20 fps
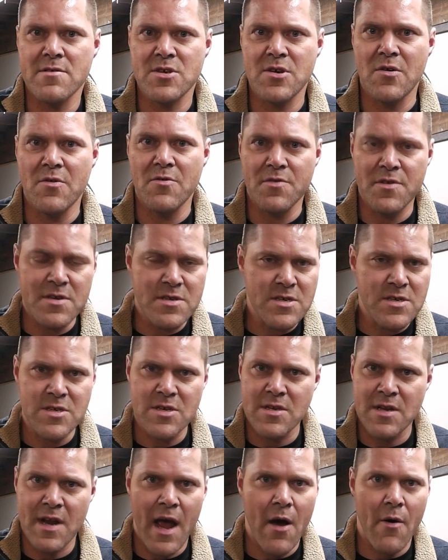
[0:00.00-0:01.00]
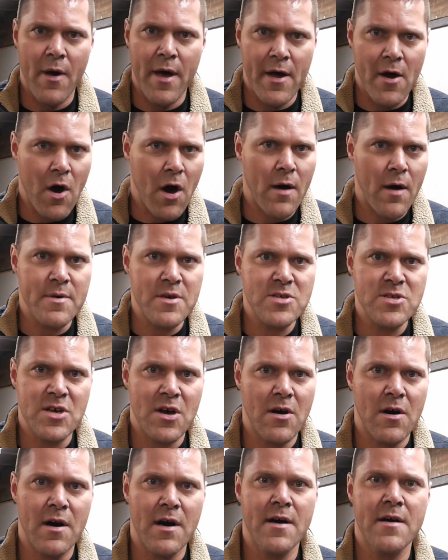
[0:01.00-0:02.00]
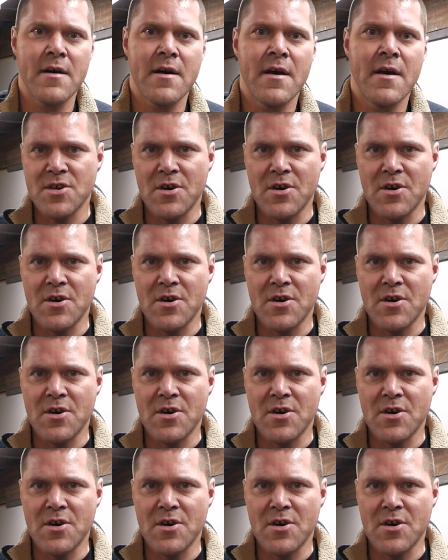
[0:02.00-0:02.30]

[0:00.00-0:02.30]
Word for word: So this is now a hobby saw.